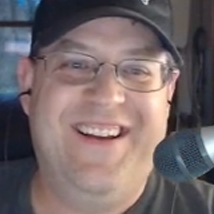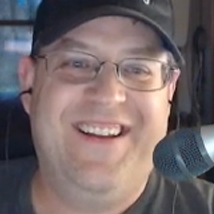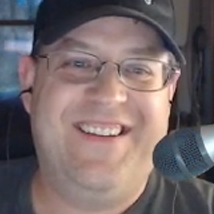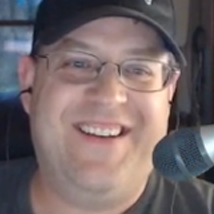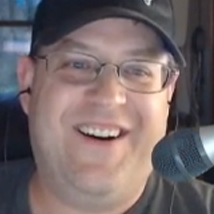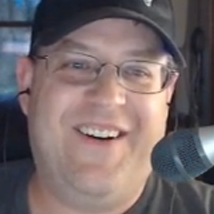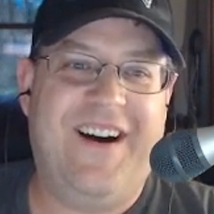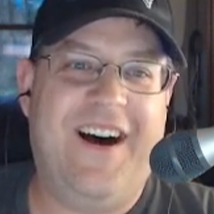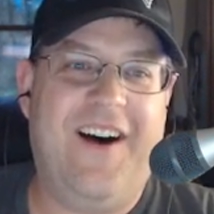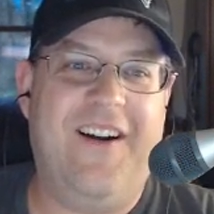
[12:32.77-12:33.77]
So,
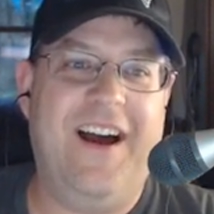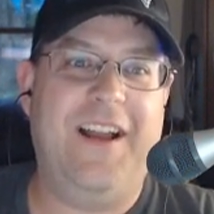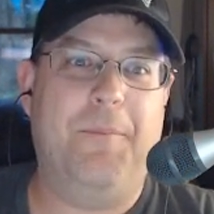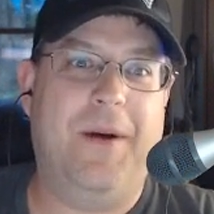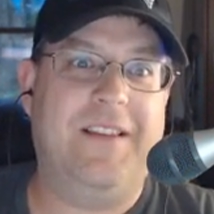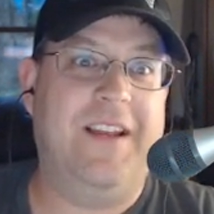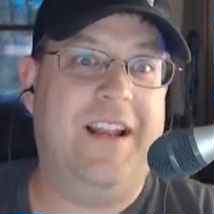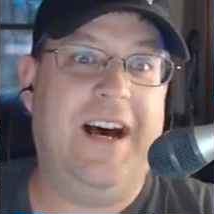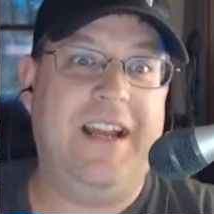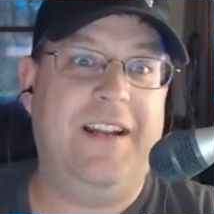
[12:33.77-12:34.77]
all right, but
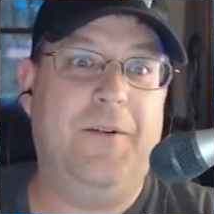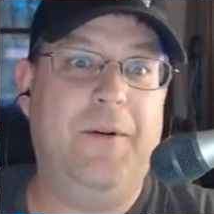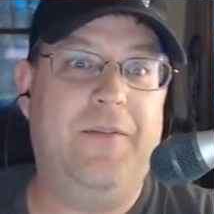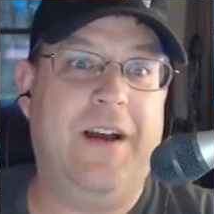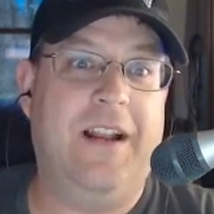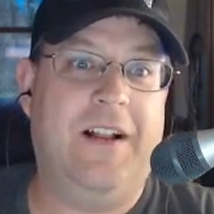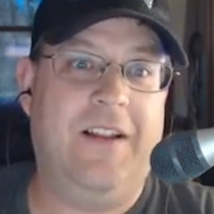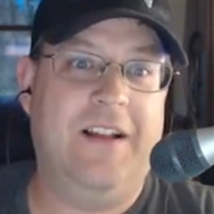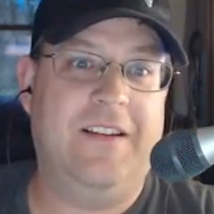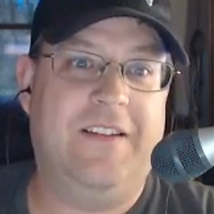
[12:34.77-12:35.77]
tonight we've got a
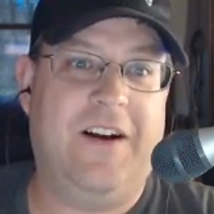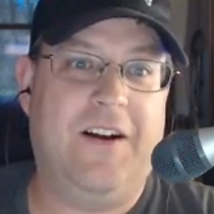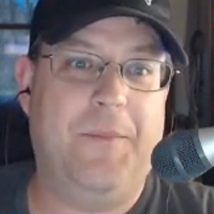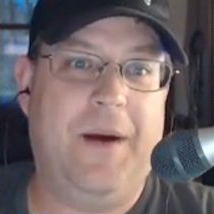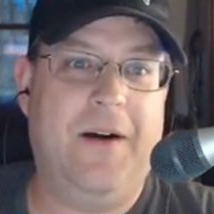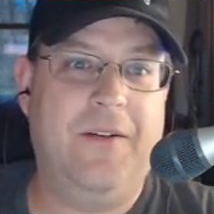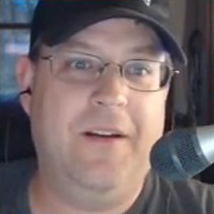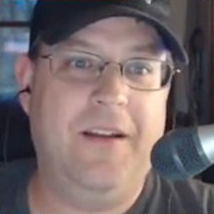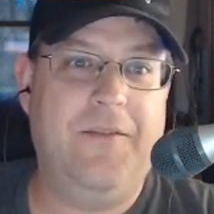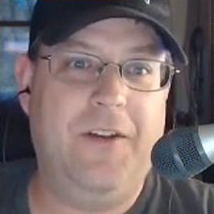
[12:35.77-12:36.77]
lot to talk about,
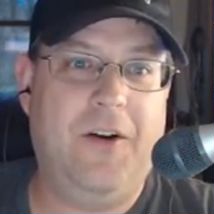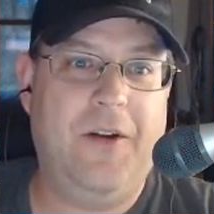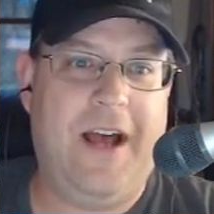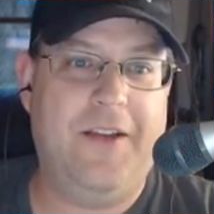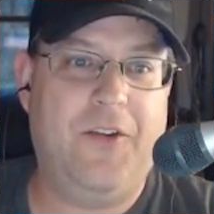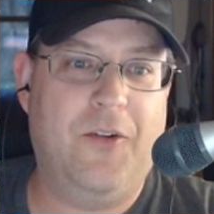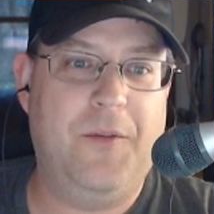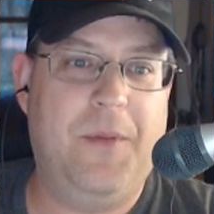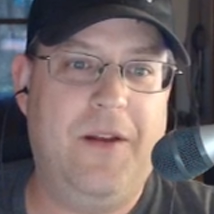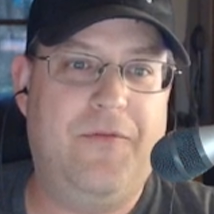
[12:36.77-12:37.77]
even though it has
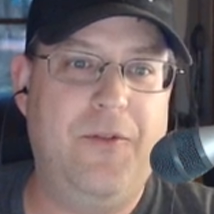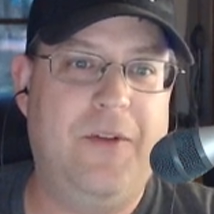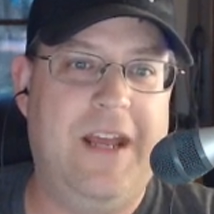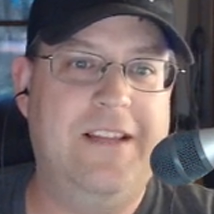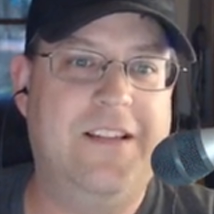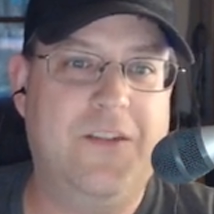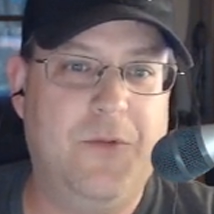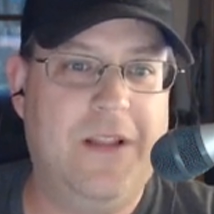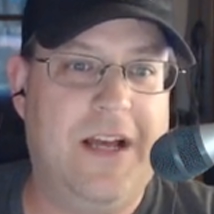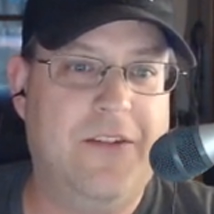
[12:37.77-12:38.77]
only been a few days since
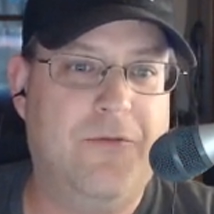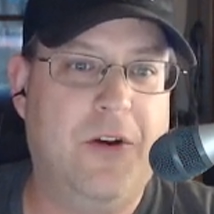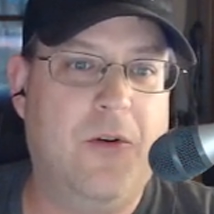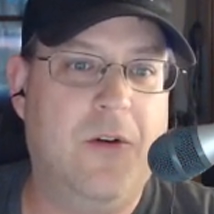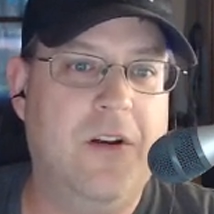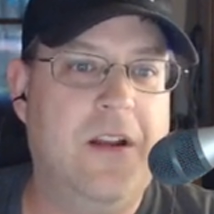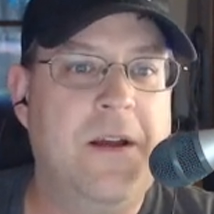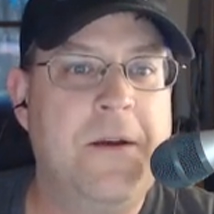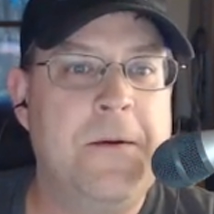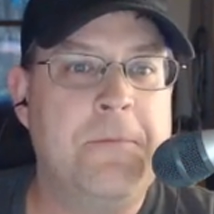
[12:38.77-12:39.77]
we last recorded.
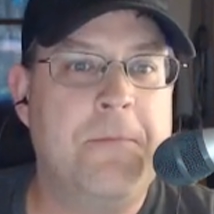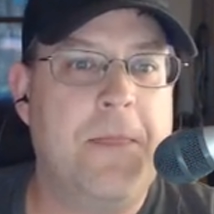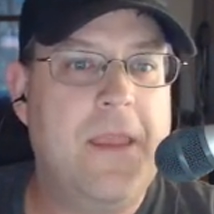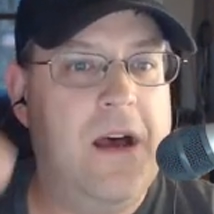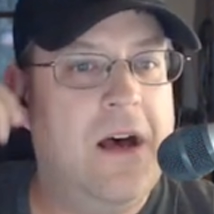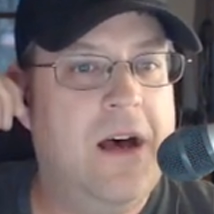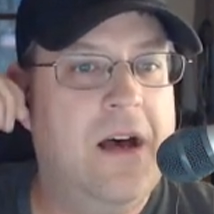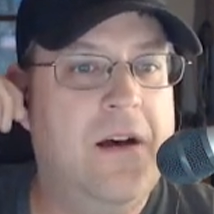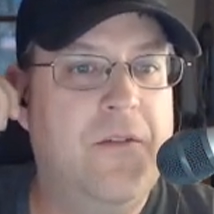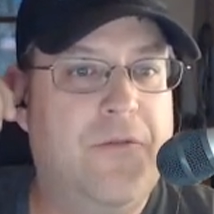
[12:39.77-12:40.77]

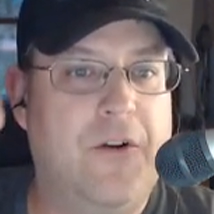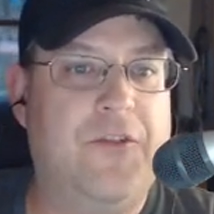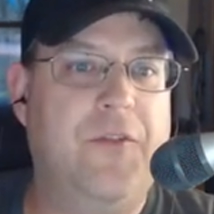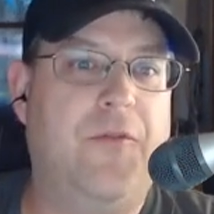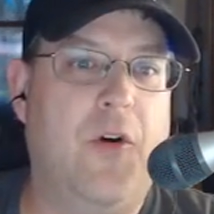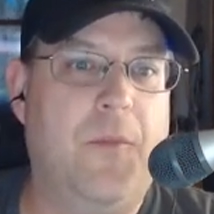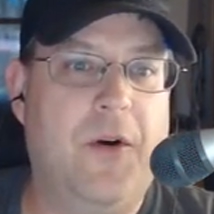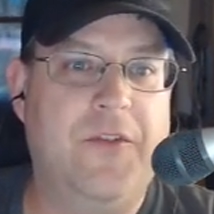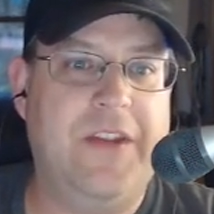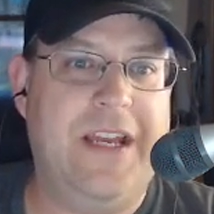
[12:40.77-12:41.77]
First and
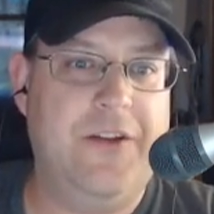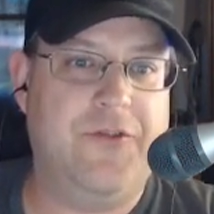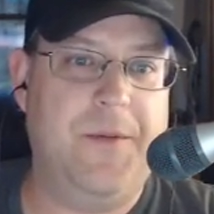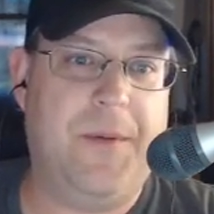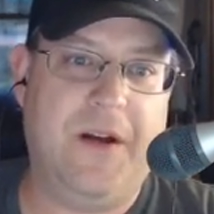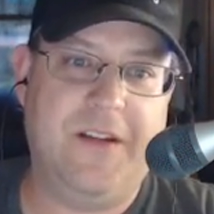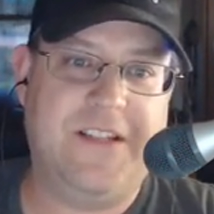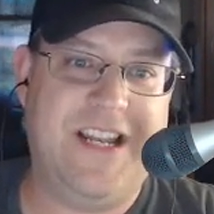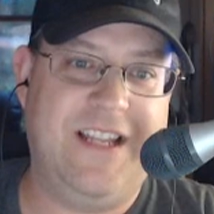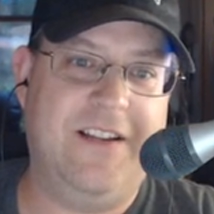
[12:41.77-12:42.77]
foremost, the injury bug is
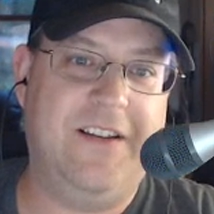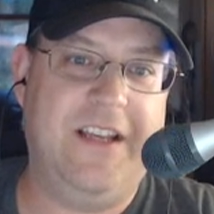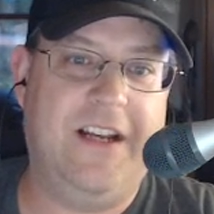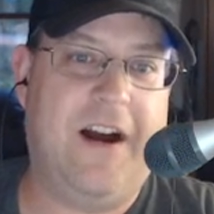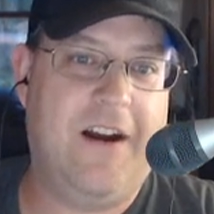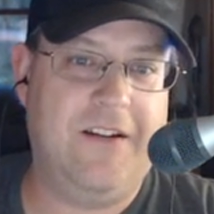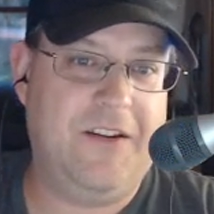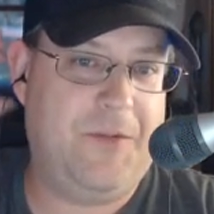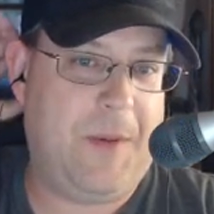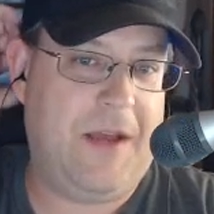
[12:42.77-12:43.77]
hitting the league hard
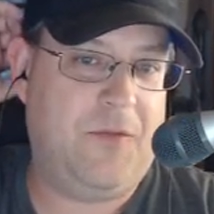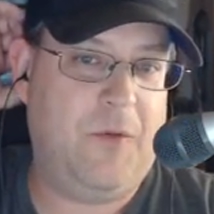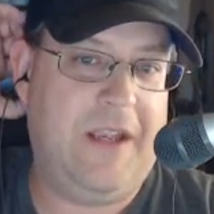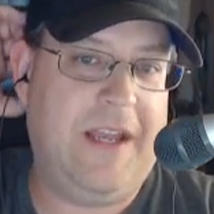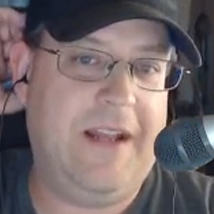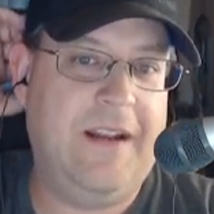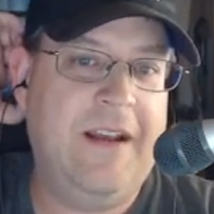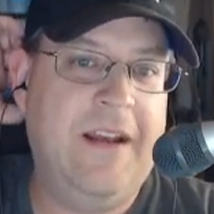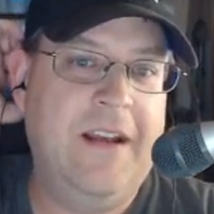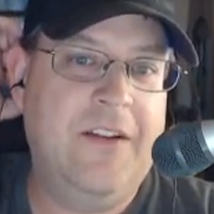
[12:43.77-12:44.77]
this past weekend,
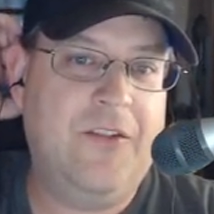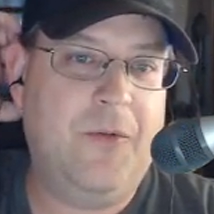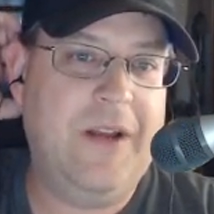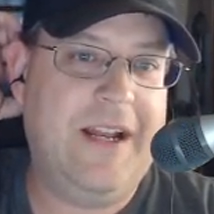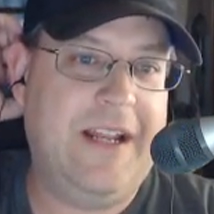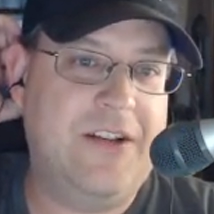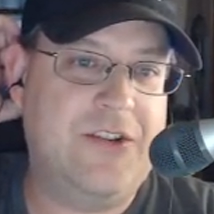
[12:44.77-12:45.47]
so we got to get you